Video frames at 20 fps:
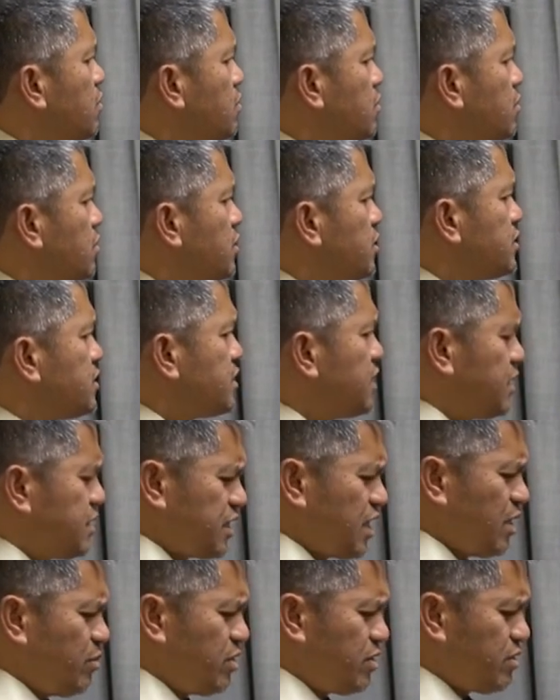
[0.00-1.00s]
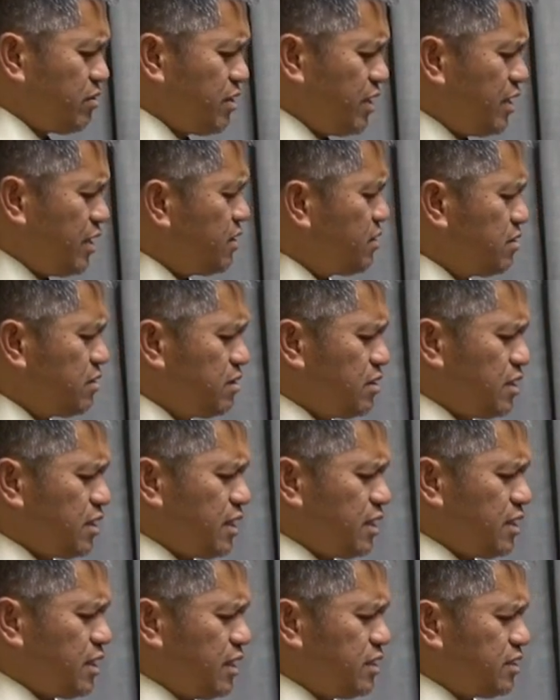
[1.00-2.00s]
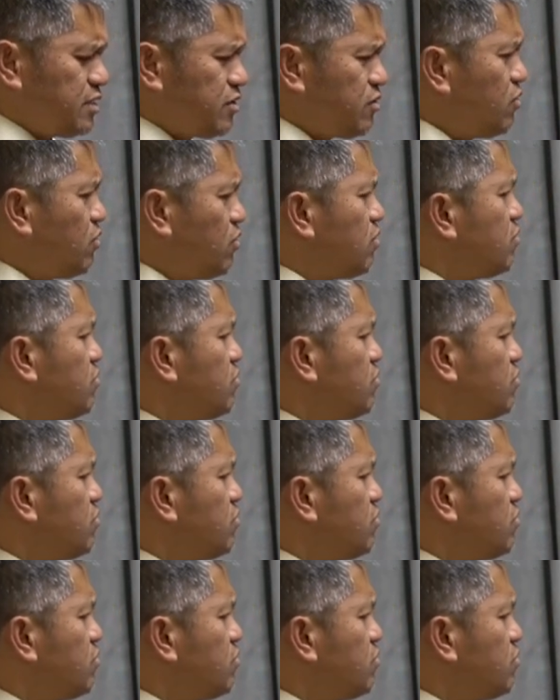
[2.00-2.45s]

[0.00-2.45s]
It's Sabbath today. I can't answer call.